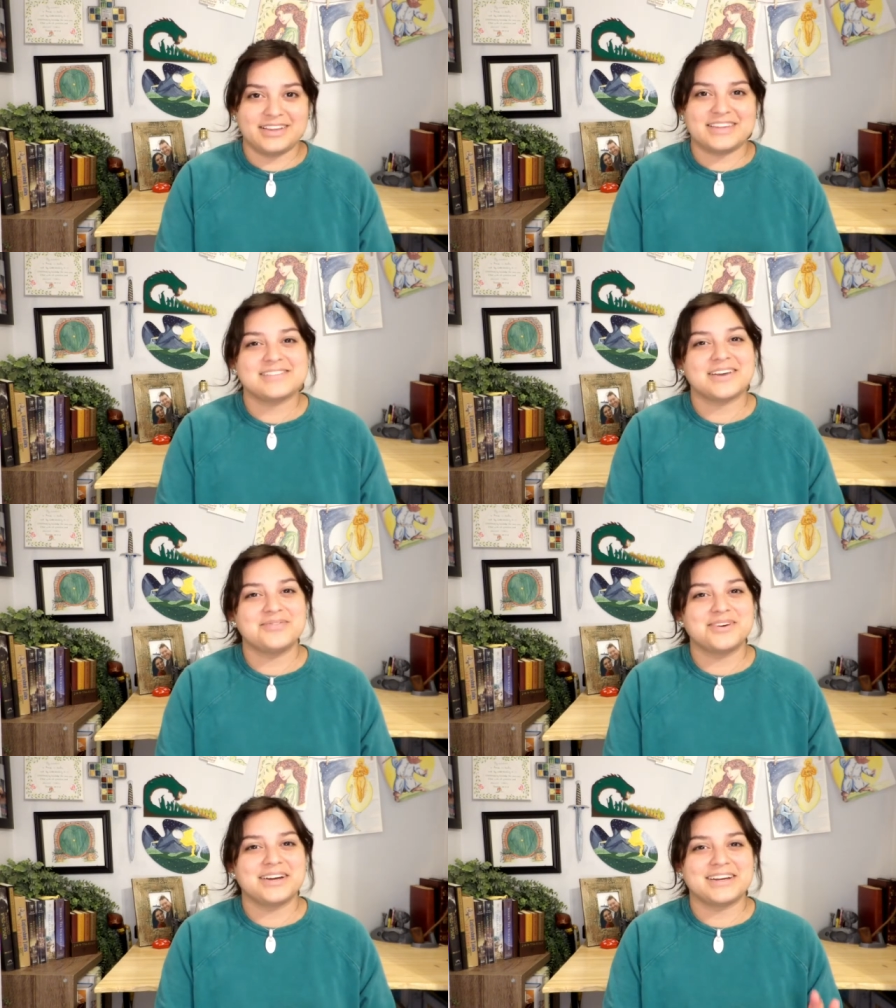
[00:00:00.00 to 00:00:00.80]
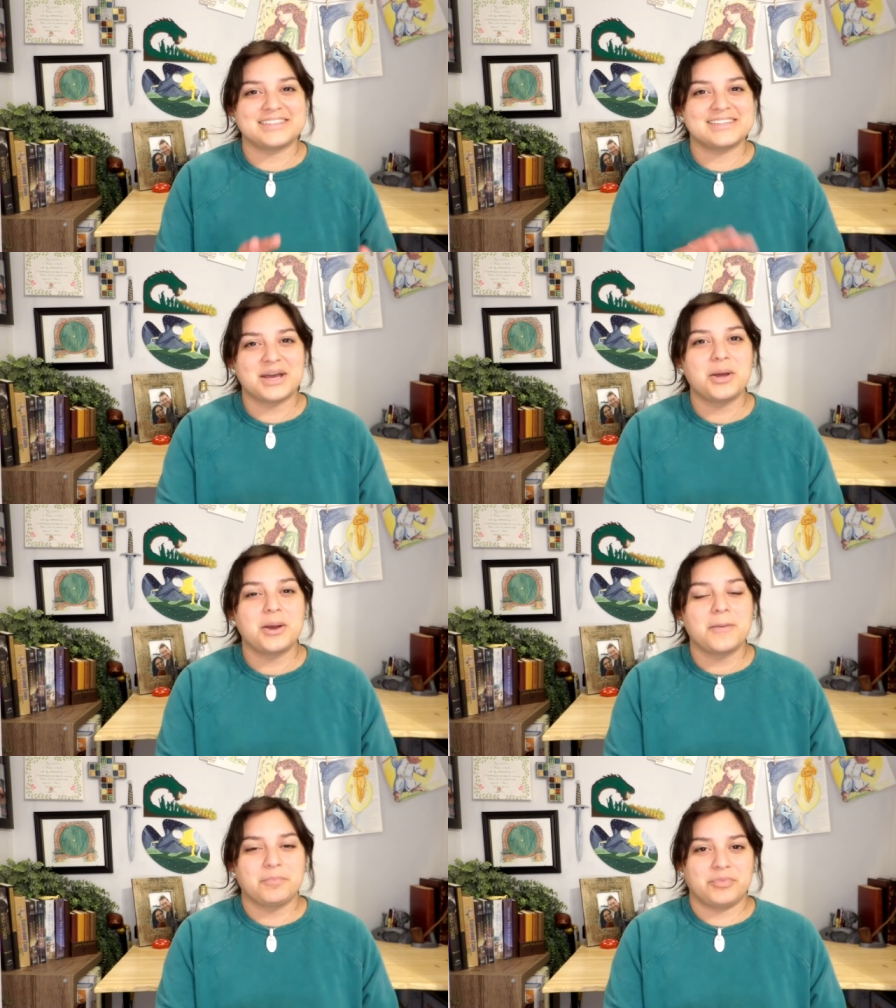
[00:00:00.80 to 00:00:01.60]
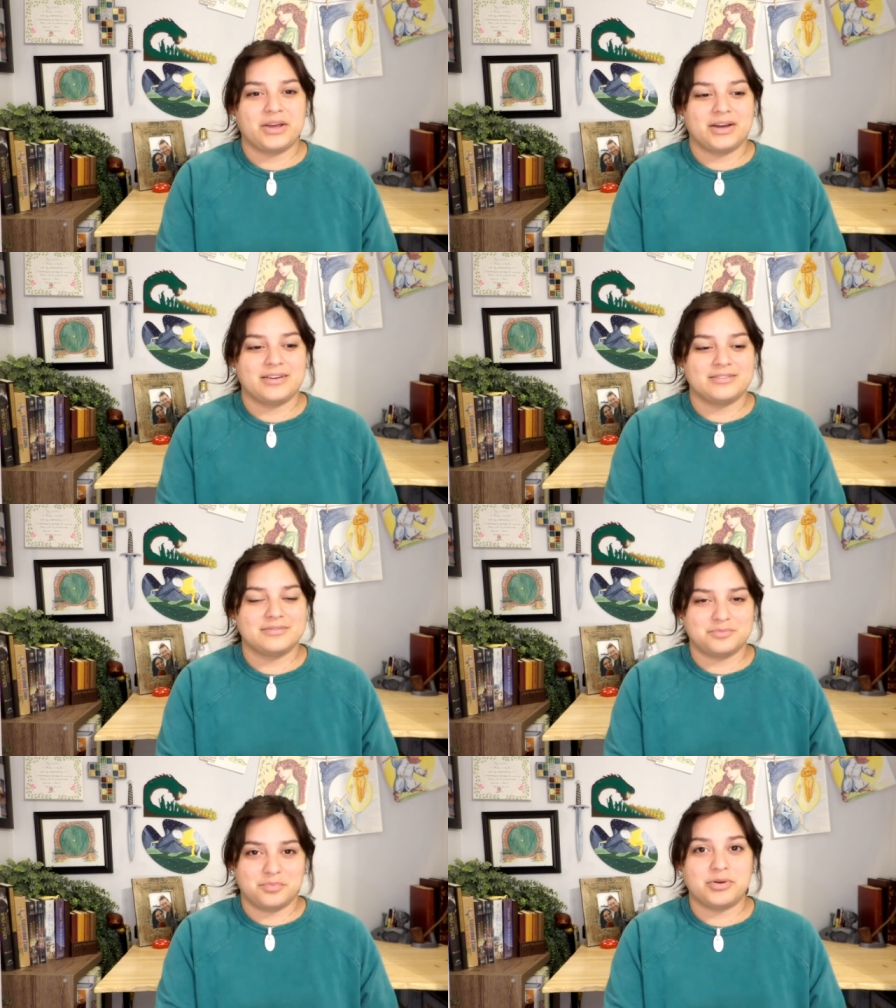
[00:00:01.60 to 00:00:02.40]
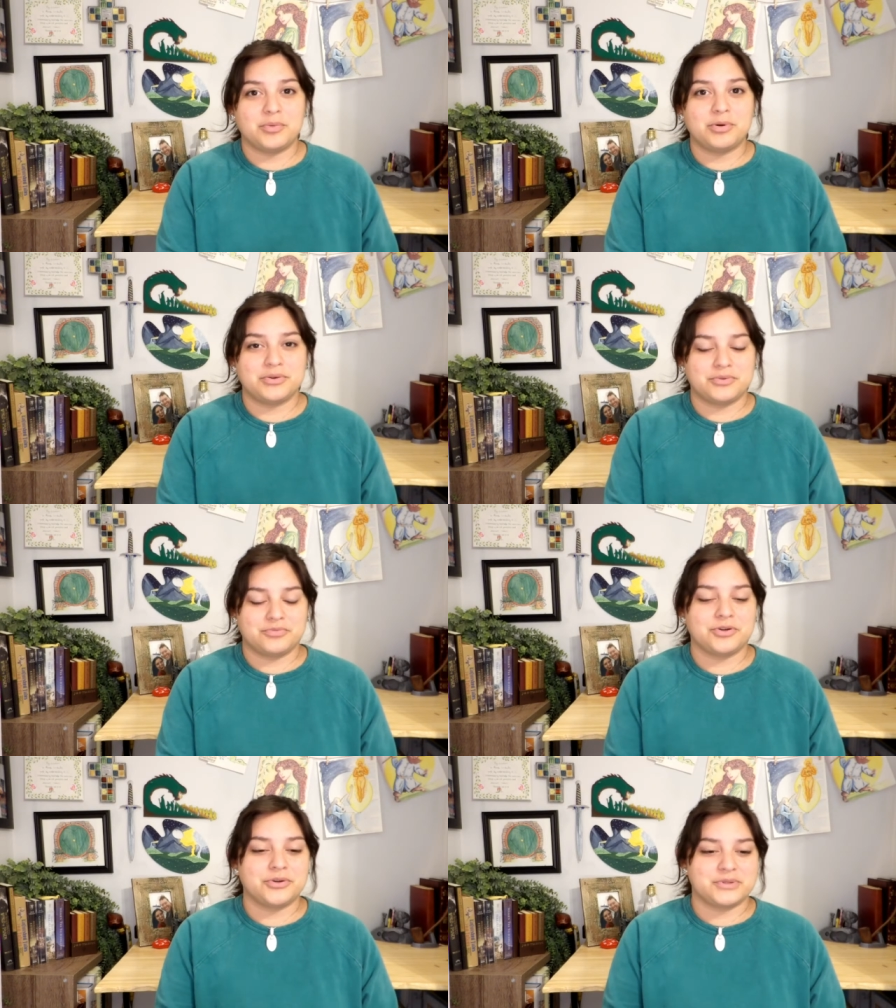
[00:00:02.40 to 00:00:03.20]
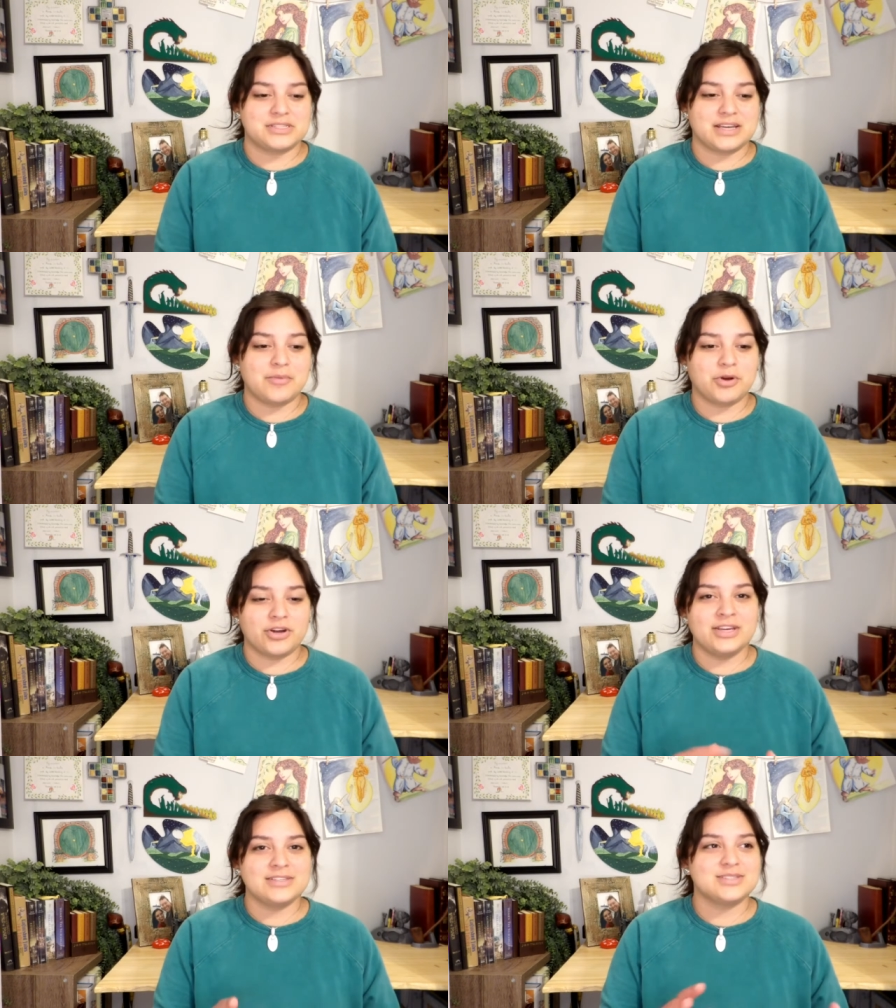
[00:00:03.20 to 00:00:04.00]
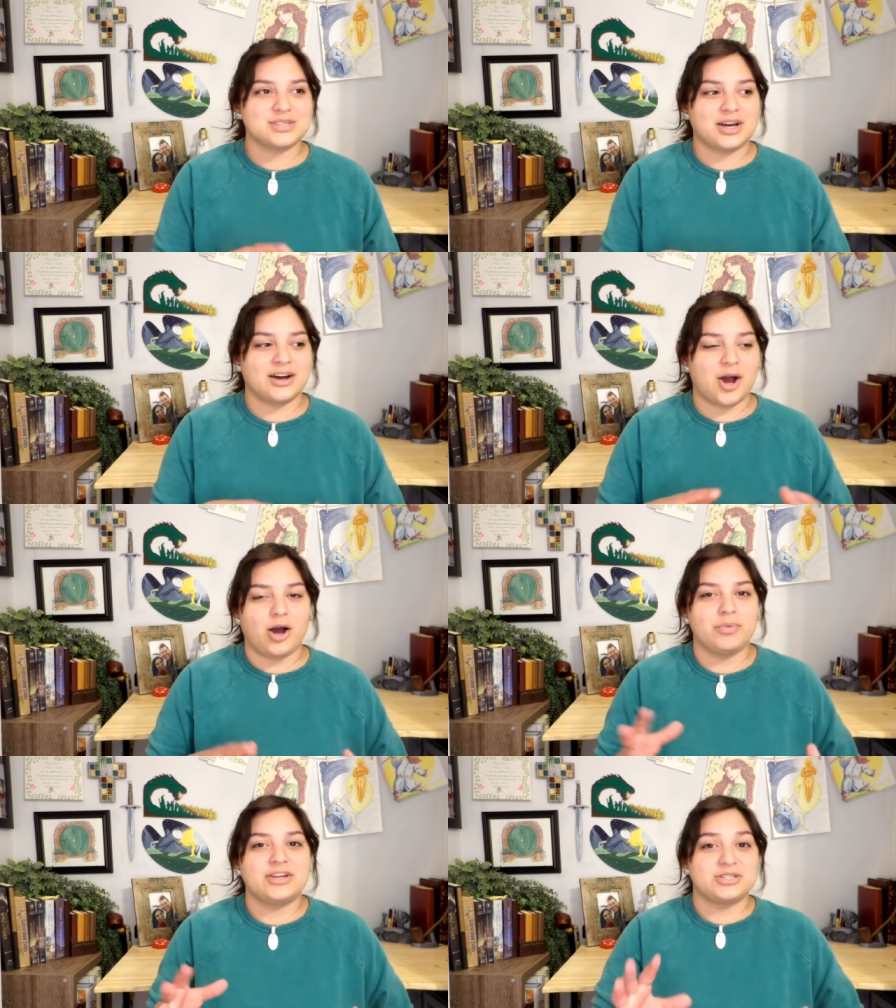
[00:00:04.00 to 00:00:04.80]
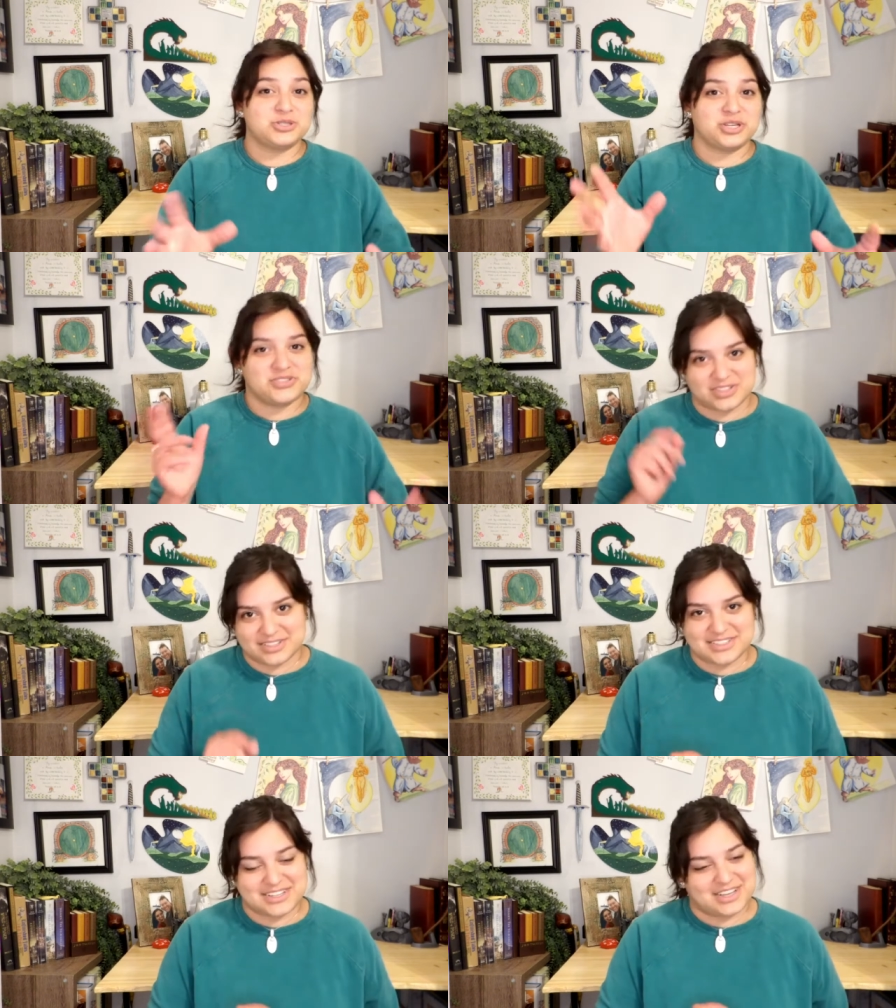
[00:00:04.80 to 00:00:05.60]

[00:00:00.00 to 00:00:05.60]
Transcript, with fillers: in the same way as uh, Bilbo, Frodo, and Sam are, he's a hobbit adjacent,